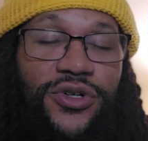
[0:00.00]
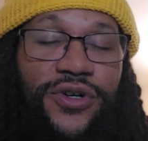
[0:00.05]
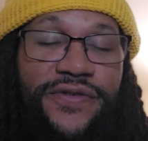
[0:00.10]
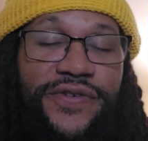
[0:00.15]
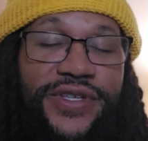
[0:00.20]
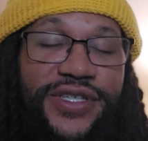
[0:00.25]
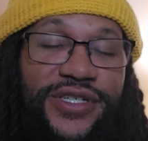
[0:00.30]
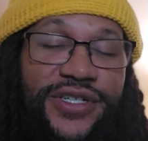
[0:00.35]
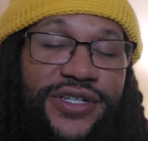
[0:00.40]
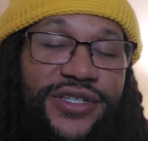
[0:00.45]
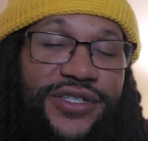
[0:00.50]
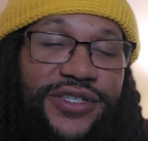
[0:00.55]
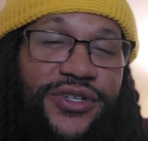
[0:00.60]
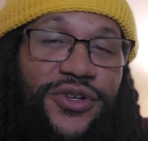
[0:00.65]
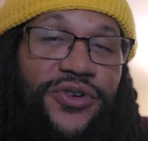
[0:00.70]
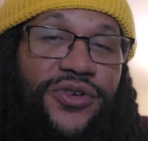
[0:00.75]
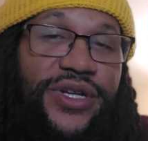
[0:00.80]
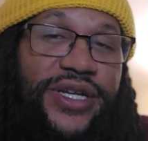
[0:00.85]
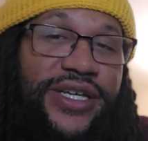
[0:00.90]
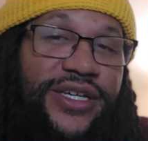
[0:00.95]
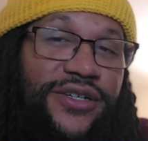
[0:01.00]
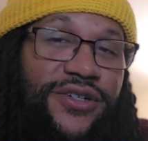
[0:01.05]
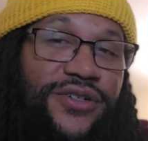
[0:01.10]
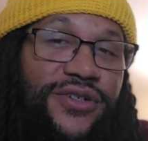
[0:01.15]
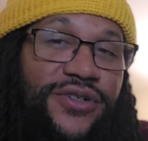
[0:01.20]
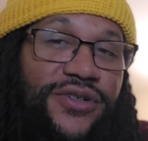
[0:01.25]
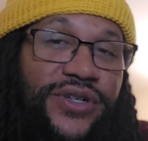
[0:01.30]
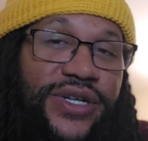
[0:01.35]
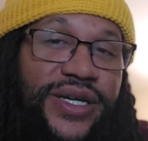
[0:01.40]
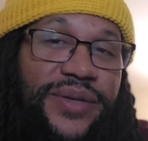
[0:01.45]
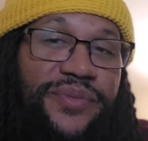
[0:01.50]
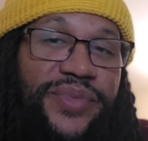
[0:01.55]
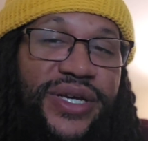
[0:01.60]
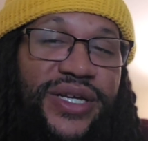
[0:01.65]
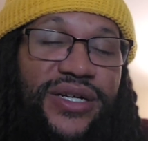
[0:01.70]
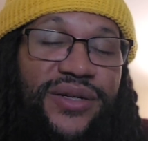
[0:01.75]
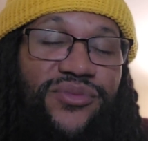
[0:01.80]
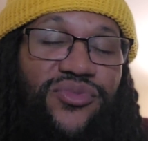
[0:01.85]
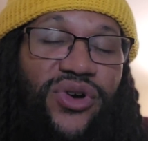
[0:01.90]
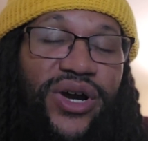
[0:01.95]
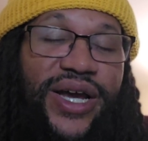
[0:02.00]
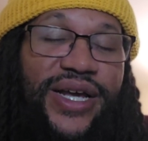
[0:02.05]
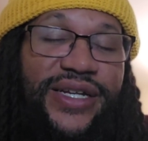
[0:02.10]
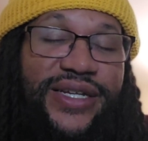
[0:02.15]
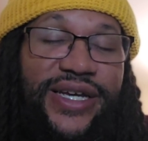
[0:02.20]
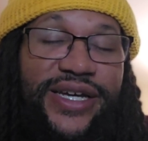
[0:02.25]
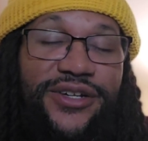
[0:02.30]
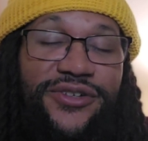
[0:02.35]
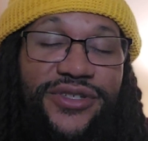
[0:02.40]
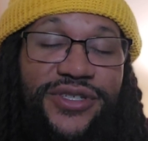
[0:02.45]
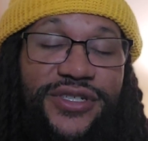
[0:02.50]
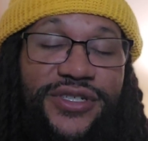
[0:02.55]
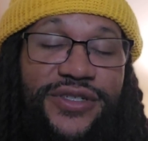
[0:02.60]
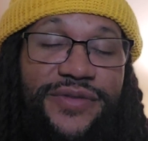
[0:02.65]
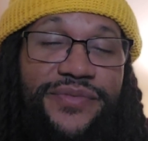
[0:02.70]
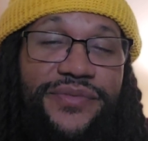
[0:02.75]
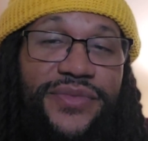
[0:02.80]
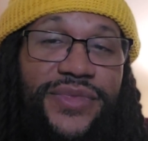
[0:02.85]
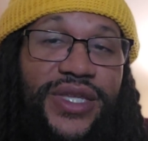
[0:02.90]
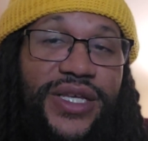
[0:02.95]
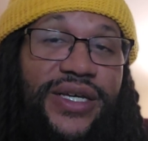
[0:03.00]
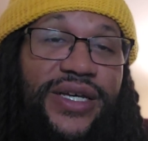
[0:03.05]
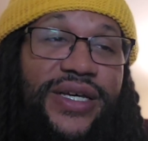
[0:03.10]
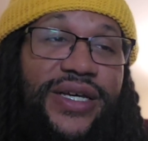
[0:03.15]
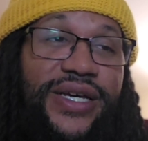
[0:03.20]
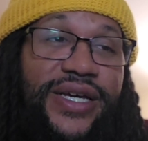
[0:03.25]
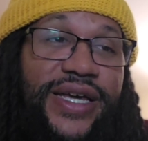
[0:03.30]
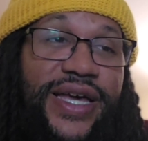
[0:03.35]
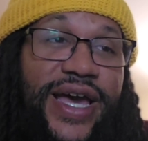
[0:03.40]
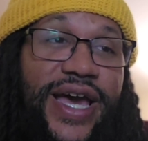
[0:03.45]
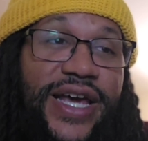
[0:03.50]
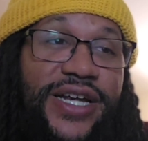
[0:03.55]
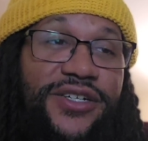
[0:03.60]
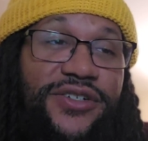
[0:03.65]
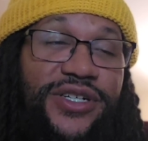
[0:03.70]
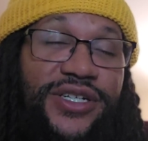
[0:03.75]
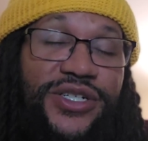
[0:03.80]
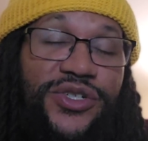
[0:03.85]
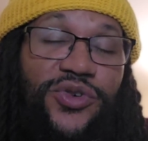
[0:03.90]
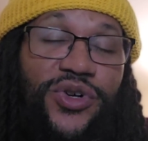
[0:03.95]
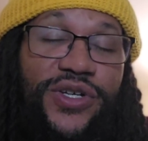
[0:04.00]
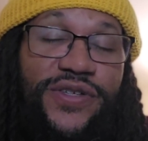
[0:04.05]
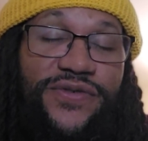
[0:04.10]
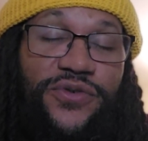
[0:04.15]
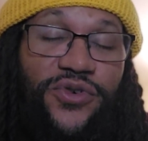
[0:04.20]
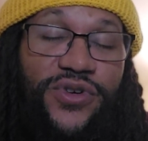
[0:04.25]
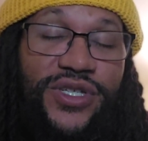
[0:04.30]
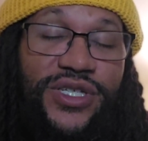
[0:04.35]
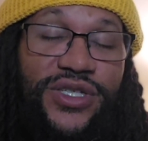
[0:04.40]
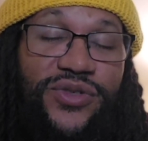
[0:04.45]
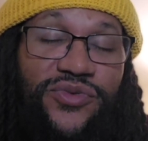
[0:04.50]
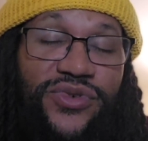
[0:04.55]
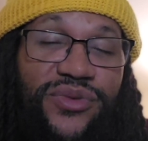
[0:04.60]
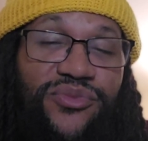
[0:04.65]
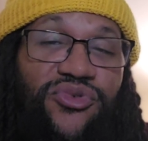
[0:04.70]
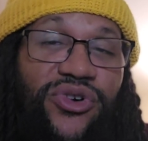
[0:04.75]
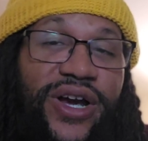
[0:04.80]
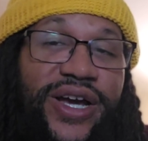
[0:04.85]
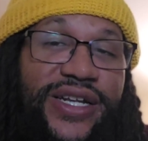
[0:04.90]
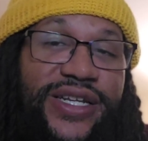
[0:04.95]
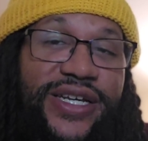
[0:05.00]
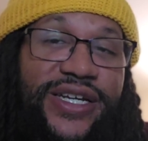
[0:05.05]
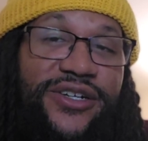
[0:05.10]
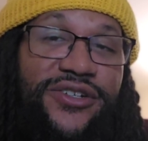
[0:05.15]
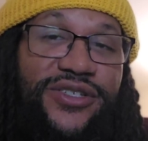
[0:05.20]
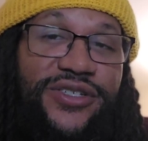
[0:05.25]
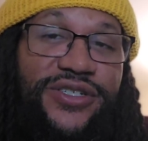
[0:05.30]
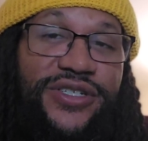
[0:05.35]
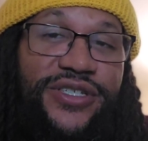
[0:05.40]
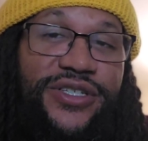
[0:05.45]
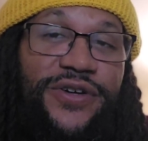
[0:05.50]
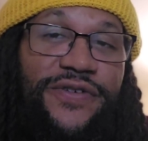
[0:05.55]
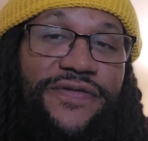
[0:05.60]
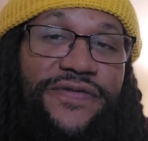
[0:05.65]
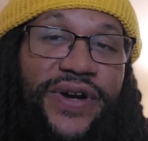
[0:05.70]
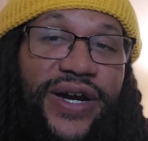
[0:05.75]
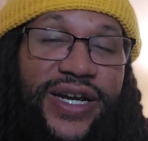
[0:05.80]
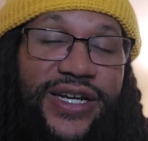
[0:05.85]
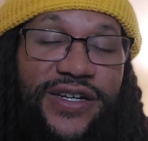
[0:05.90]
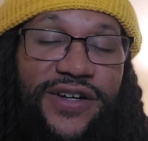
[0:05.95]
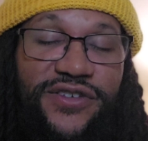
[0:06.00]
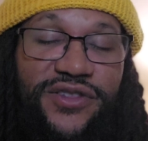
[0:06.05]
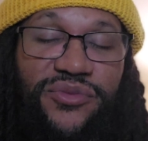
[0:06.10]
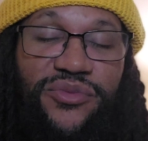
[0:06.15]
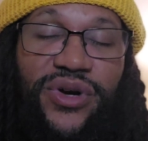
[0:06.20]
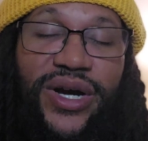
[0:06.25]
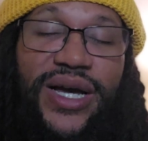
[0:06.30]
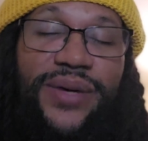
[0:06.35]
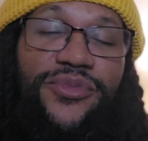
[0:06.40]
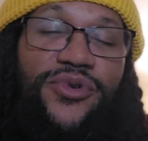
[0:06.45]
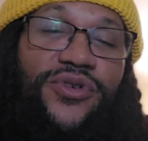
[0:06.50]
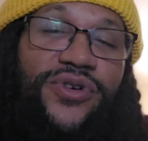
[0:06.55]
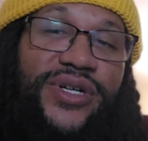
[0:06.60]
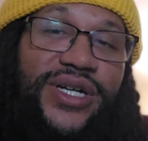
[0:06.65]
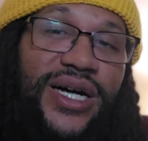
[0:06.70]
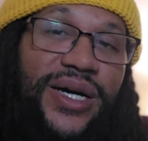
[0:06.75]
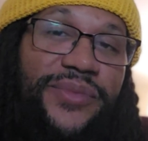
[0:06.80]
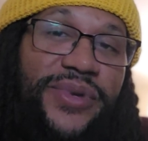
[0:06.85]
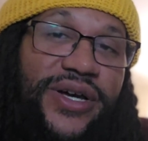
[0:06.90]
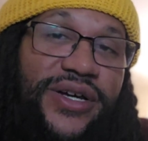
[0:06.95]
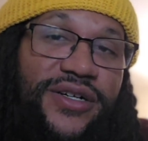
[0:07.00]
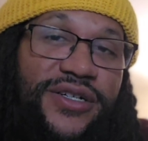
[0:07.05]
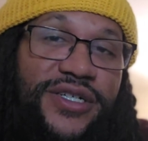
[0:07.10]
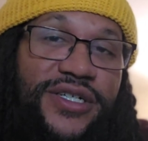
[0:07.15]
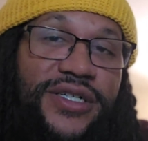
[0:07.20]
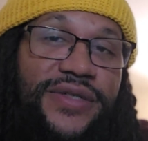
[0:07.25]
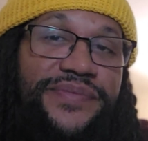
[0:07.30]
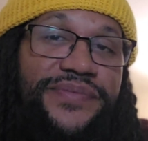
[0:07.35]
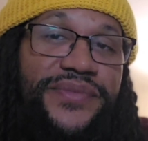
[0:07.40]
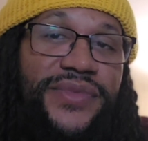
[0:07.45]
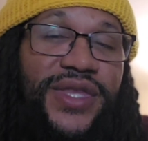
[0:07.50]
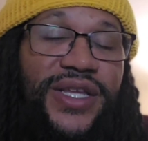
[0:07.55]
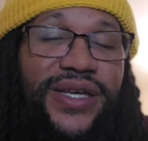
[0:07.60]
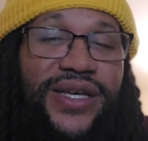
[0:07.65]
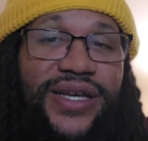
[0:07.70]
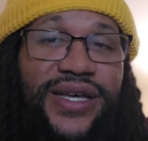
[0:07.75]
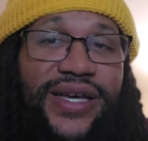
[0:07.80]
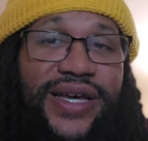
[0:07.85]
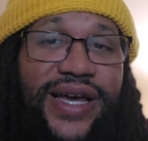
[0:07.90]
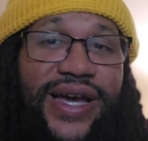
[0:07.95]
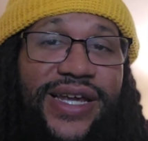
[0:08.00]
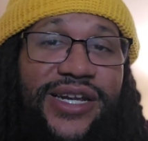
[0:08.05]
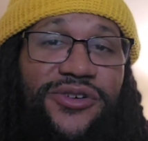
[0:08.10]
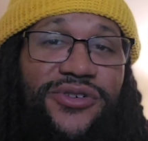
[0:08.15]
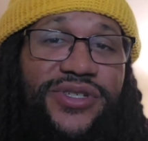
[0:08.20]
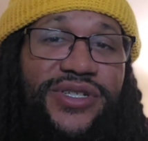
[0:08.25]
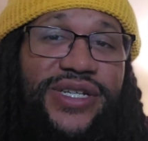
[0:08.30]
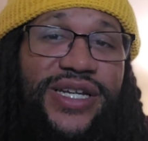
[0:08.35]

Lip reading: know if he's going to turn heel and beat up Brian Danielson. He actually joins forces with Brian Danielson. They're fighting off the Blackpool Combat Club. And it was